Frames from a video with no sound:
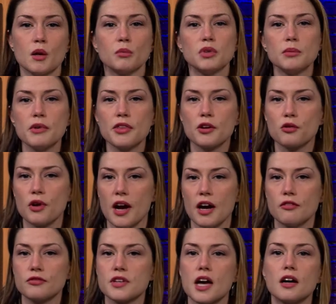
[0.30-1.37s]
Plymouth
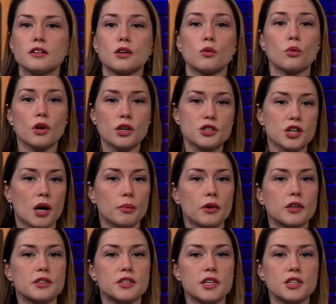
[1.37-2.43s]
Craft held a workshop
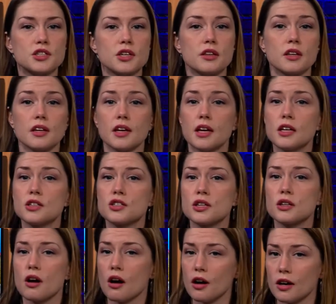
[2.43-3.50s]
on teaching the
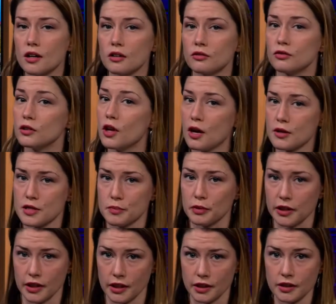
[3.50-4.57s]
ancient art of log
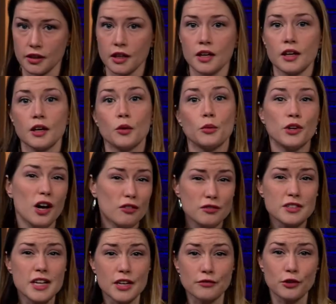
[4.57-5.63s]
splitting. We often
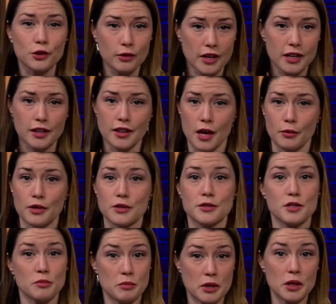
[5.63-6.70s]
take for granted that we used
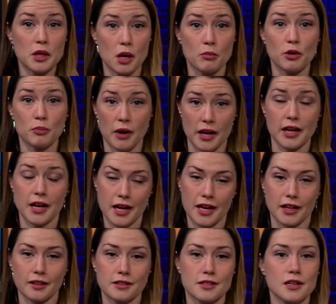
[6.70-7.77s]
to mill lumber by
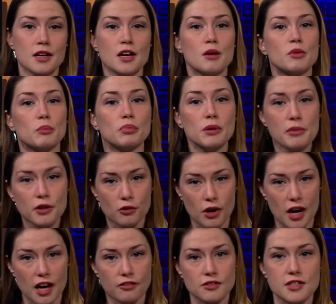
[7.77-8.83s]
hand, but Plymouth
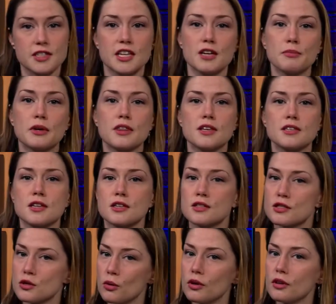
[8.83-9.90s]
Craft is keeping these
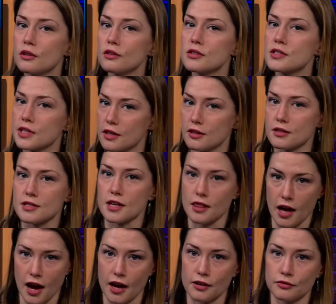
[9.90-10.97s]
historical skills
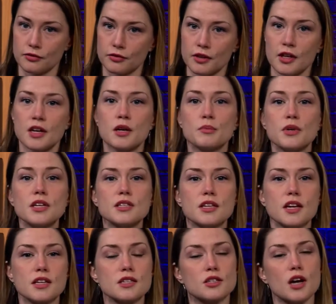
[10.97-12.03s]
alive.
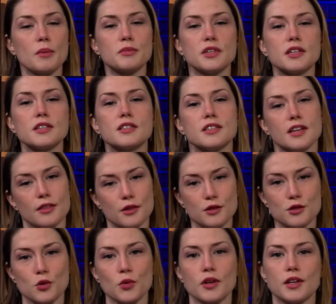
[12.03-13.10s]
PCN stopped in to get the
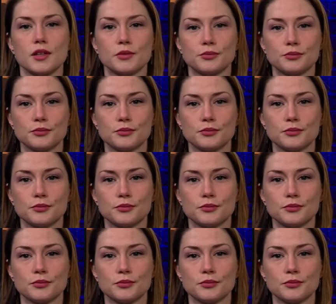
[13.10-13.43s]
story.